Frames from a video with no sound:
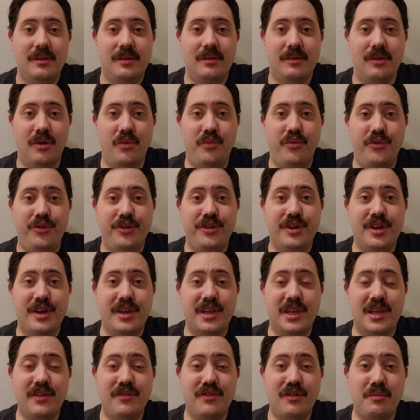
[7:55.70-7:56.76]
hopefully
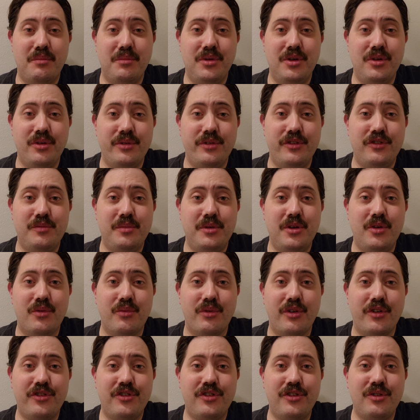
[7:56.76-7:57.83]
not give up nearly as many
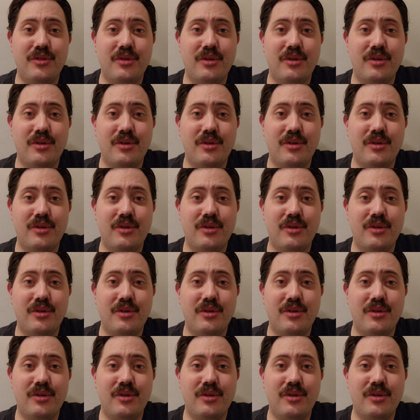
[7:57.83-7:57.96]
rushing